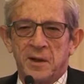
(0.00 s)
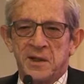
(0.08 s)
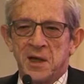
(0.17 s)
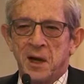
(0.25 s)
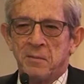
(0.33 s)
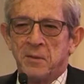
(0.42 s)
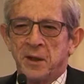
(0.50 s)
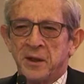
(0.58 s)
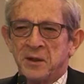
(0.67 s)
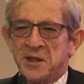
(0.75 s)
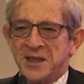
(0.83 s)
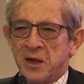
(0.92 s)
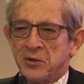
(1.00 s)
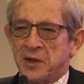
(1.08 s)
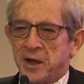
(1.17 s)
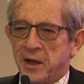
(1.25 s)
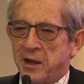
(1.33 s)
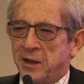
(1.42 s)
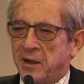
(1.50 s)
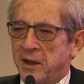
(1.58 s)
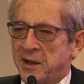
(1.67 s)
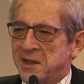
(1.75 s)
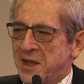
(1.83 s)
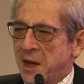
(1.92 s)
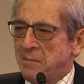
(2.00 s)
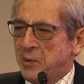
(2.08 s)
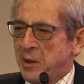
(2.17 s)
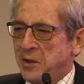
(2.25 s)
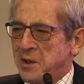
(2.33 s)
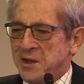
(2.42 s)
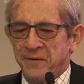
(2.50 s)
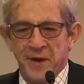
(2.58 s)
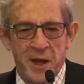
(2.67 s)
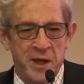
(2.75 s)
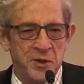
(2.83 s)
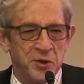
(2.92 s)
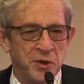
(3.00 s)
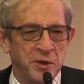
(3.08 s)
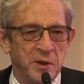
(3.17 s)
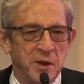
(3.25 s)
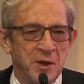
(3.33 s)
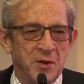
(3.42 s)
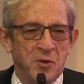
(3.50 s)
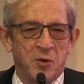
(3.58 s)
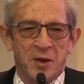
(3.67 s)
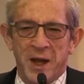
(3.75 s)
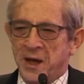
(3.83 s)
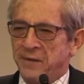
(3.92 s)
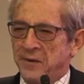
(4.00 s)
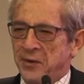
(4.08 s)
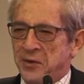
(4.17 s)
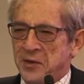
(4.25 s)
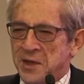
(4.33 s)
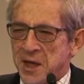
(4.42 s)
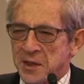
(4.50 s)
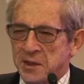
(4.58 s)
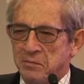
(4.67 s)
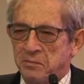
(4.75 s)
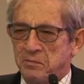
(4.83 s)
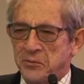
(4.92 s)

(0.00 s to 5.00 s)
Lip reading: So I'm a little slow today, and it's not because of age or lack of enthusiasm.